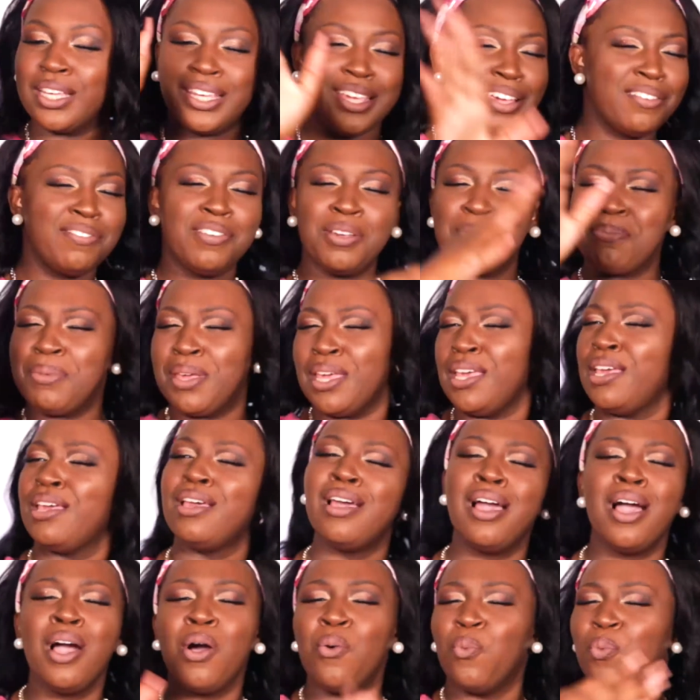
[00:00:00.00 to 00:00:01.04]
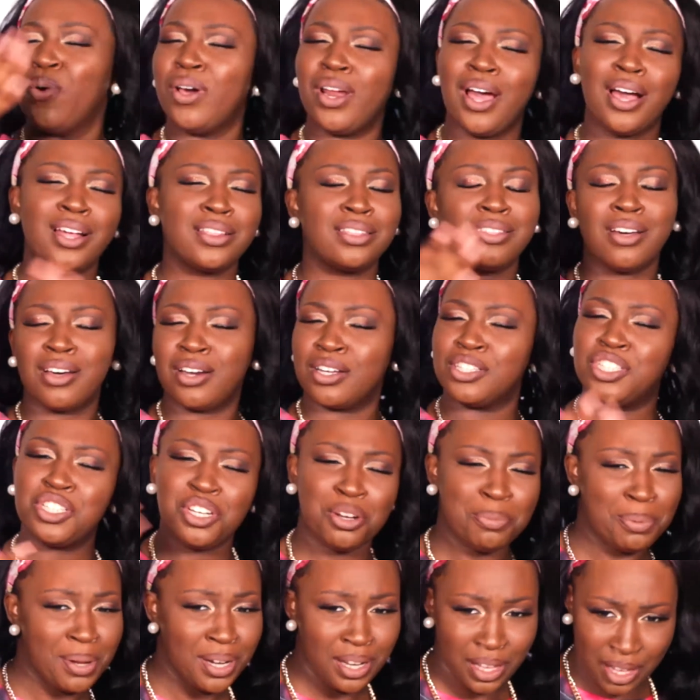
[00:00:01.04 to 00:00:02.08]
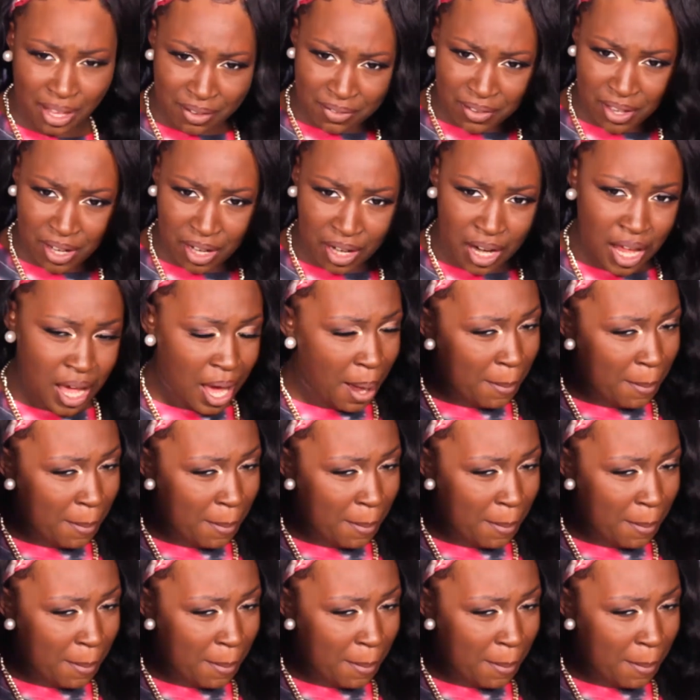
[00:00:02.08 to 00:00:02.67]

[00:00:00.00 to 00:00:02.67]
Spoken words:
giving me what I thought it should have been given.